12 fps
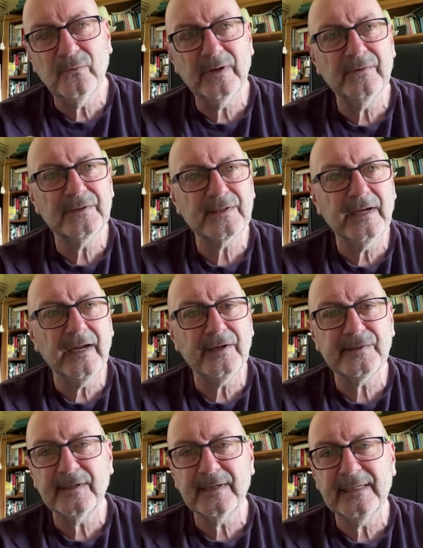then
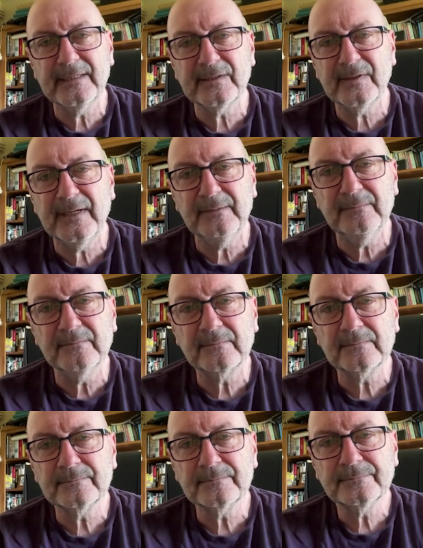built where it was like us
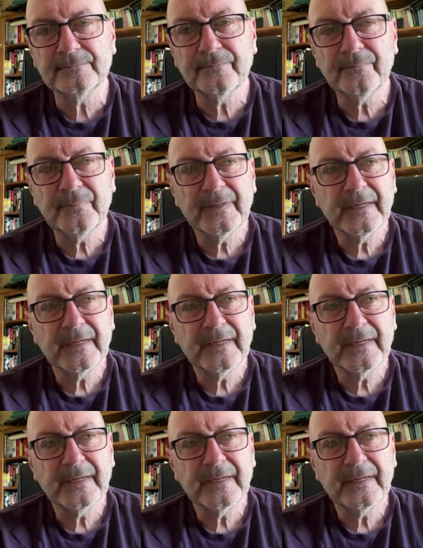against them.